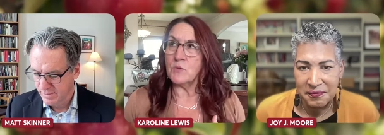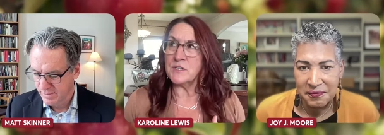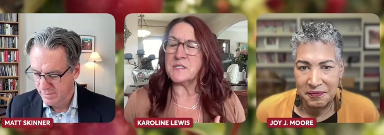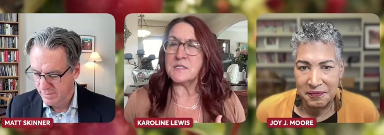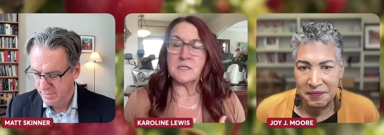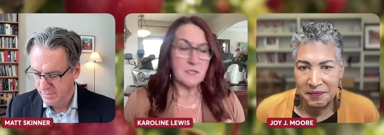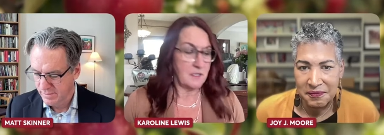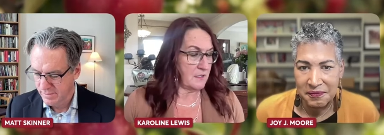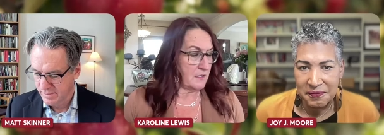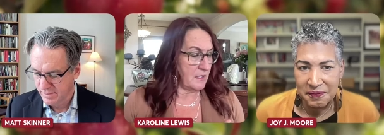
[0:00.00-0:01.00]
Speaker 1: what does
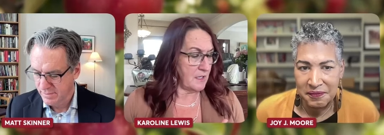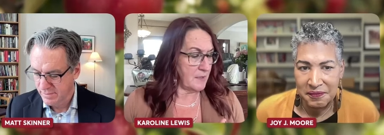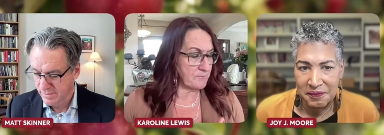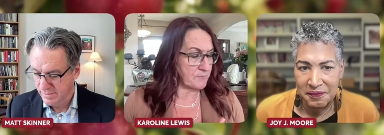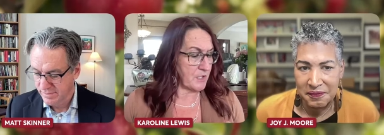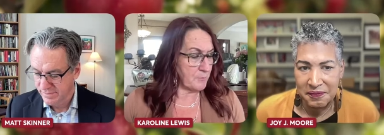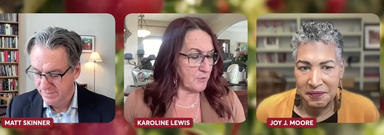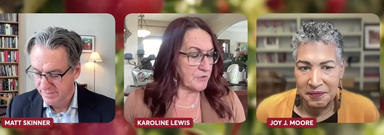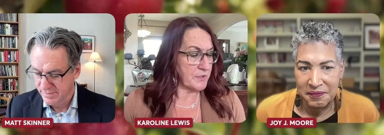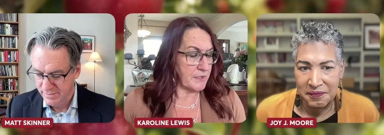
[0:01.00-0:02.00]
um,
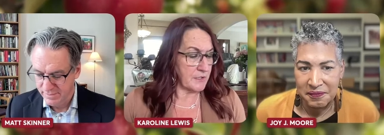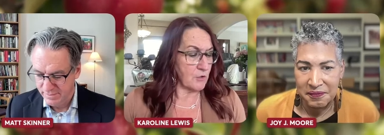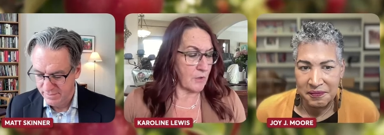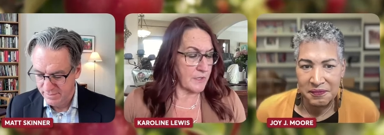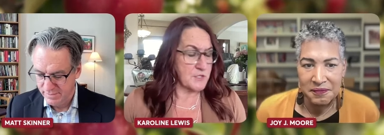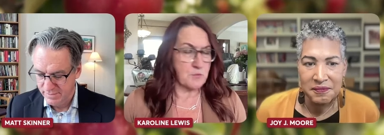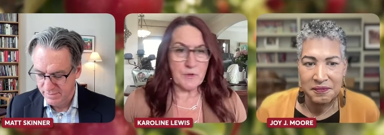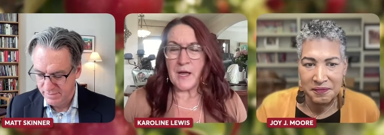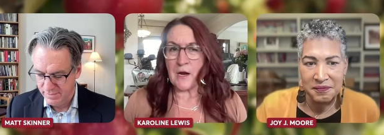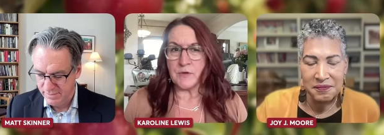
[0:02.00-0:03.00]
community in Christ
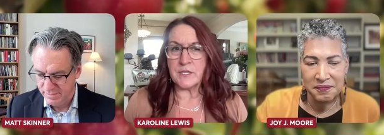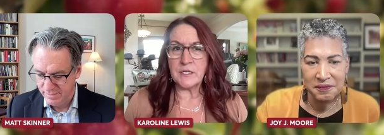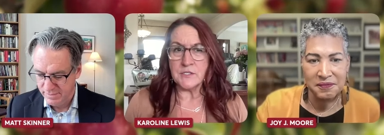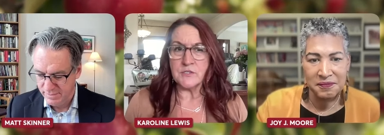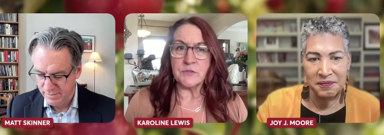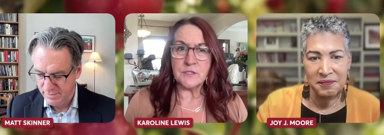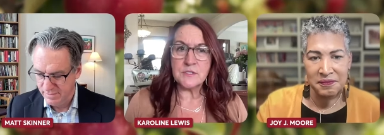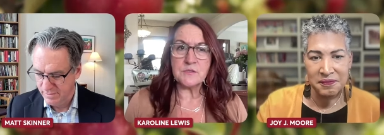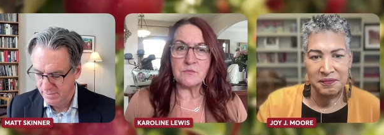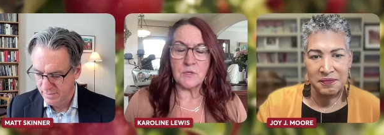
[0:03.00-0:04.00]
without
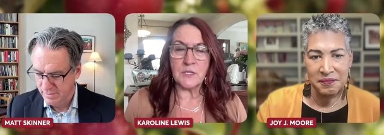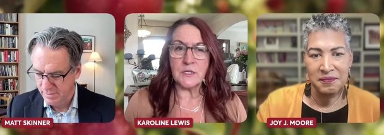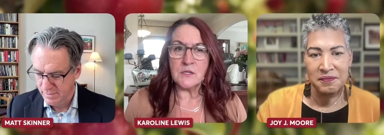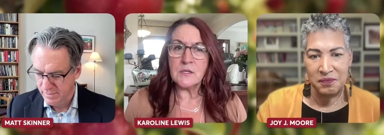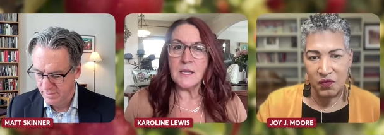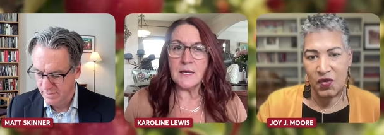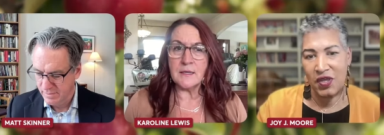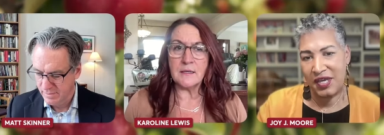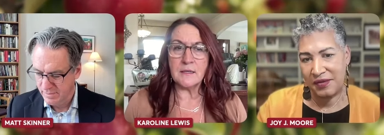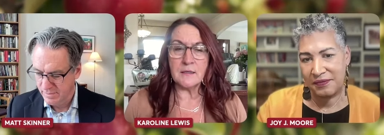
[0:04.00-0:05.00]
hindrance really look like,
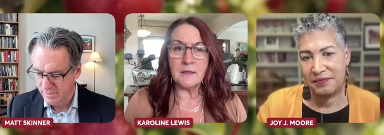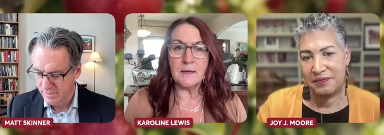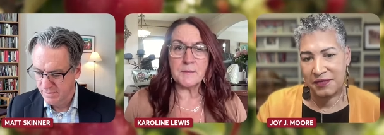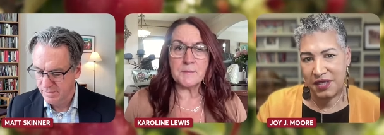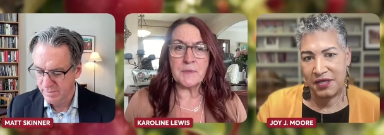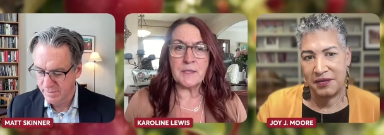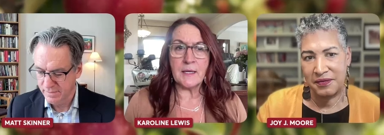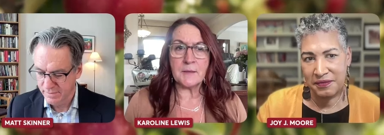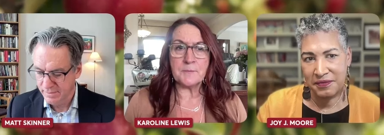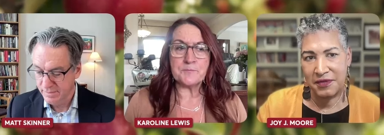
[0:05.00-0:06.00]
um,
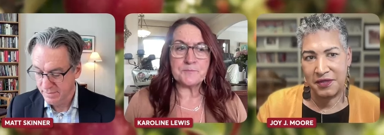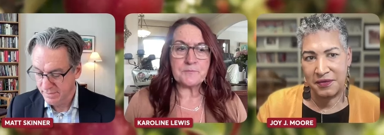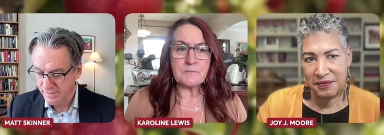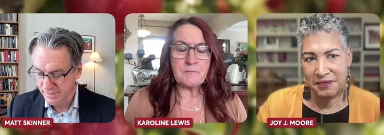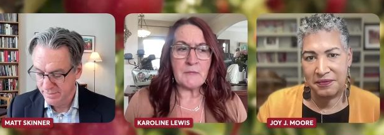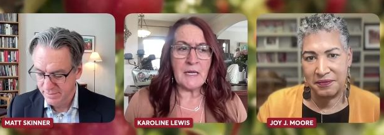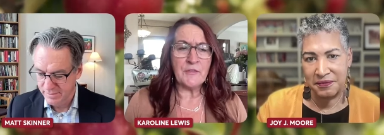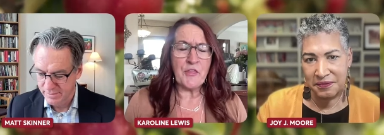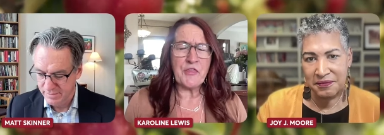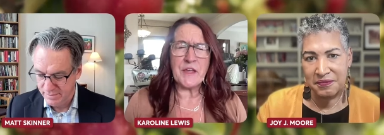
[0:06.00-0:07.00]
and and
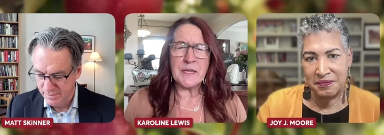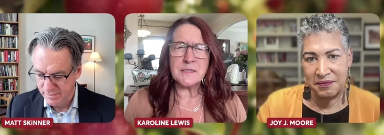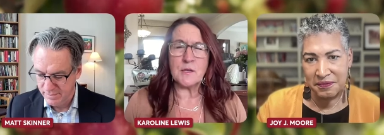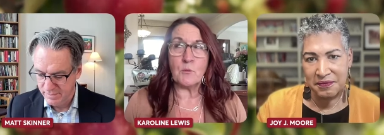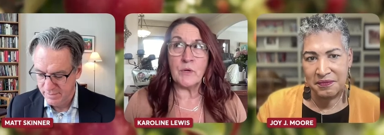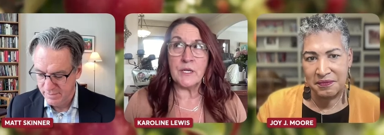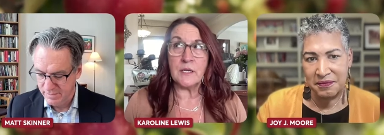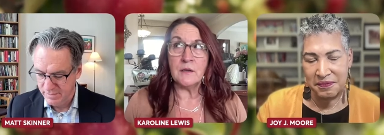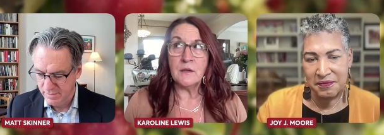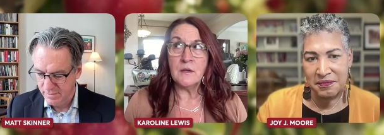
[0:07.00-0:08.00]
the things that
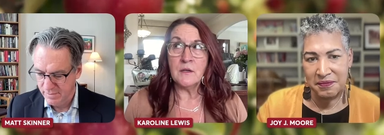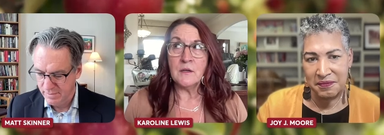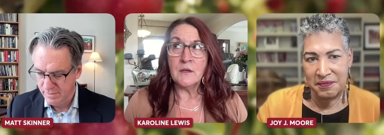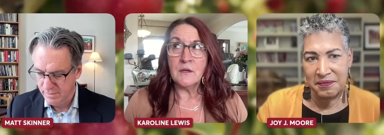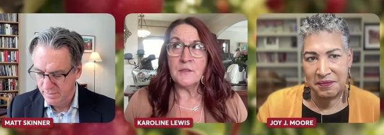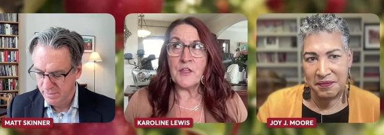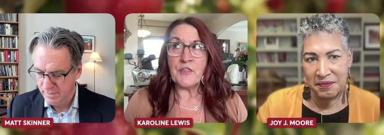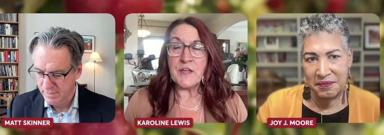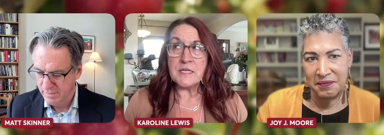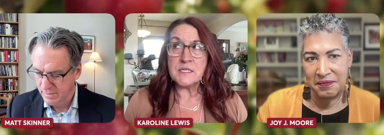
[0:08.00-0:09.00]
we the
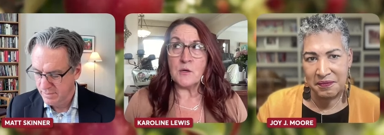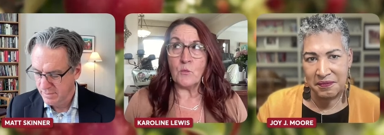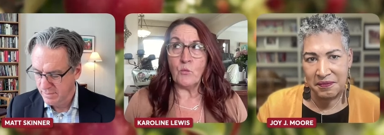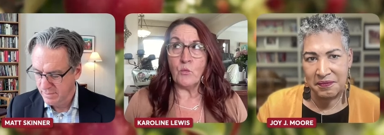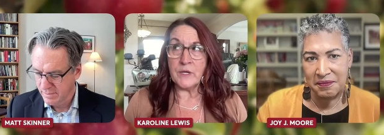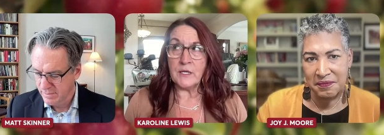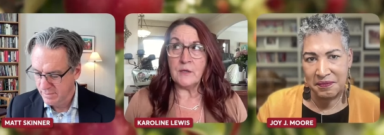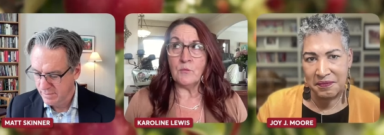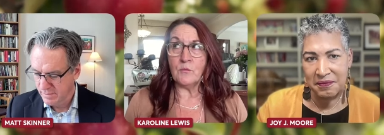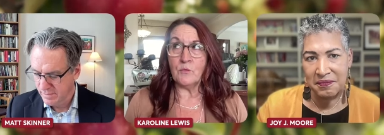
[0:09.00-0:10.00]
things that
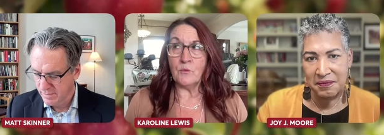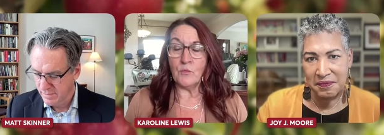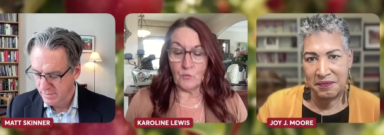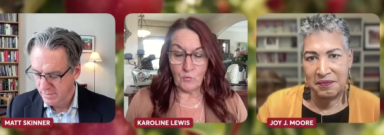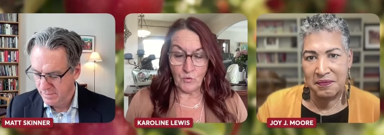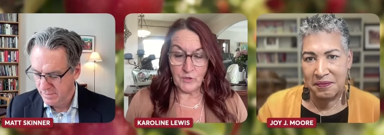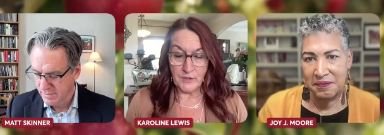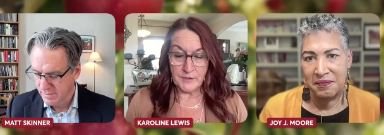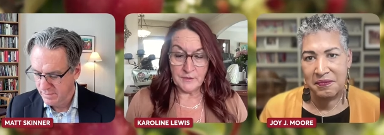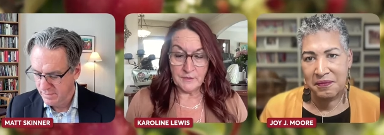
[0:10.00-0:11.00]
we
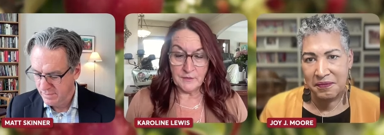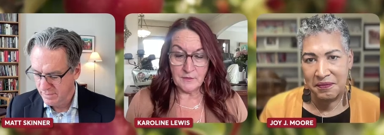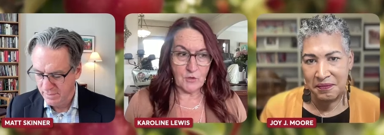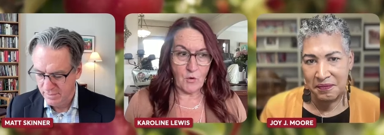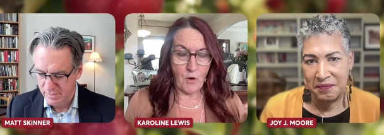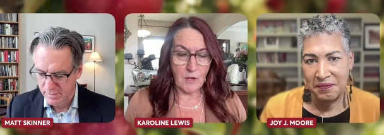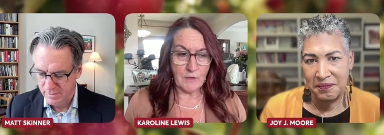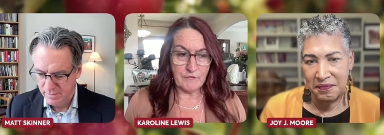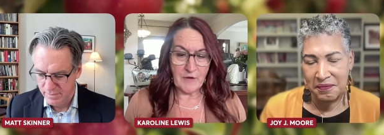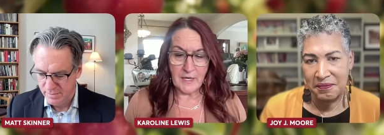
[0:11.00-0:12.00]
would.
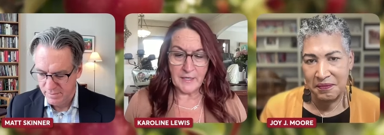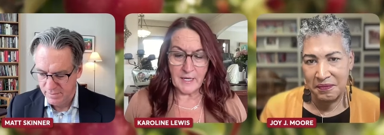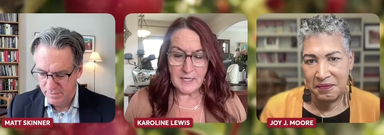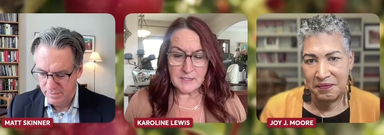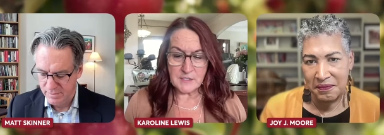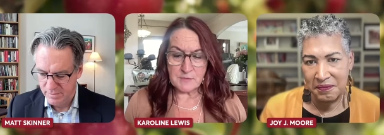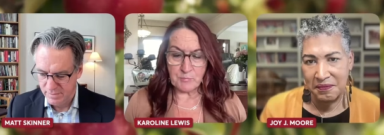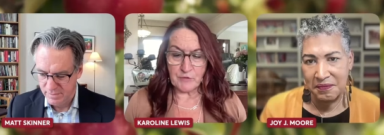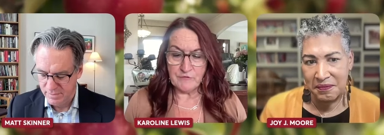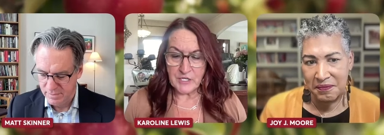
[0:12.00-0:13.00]
Qualify as
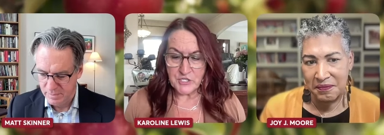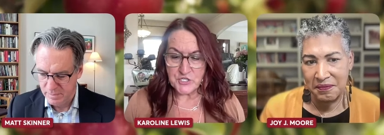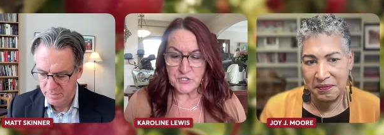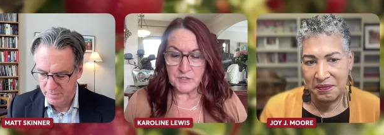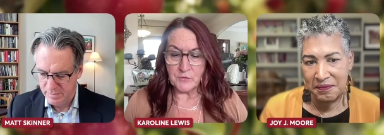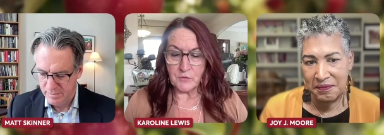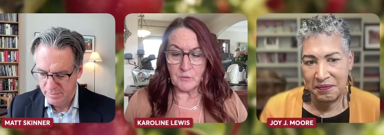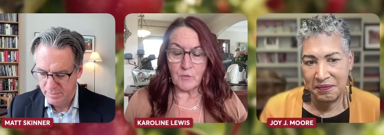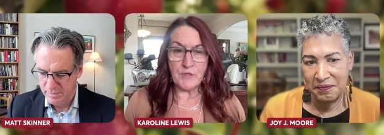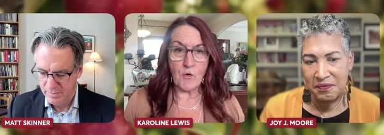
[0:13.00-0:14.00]
prevention or
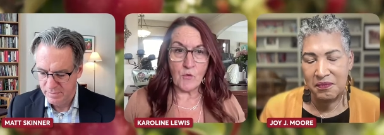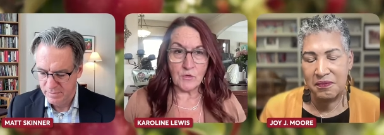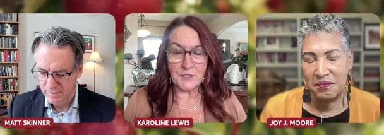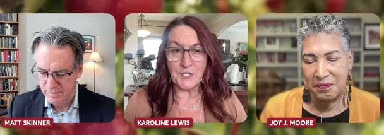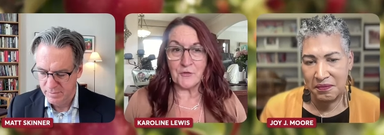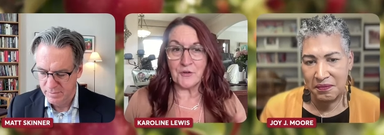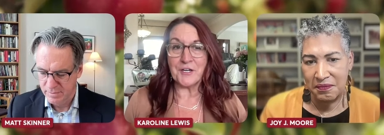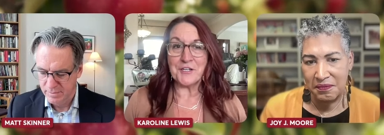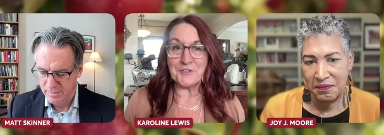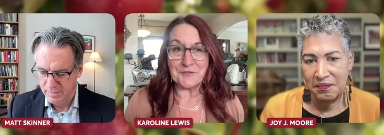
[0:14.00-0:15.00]
withholding or
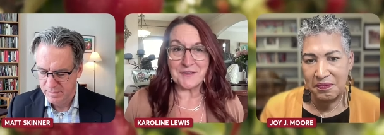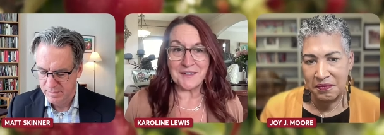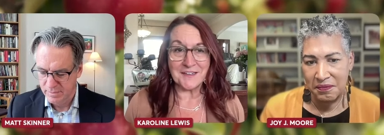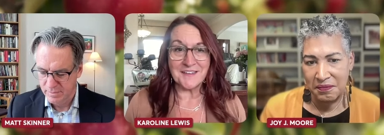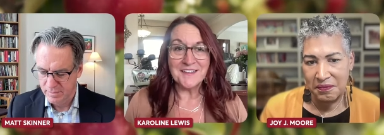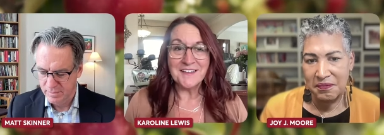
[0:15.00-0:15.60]
hindering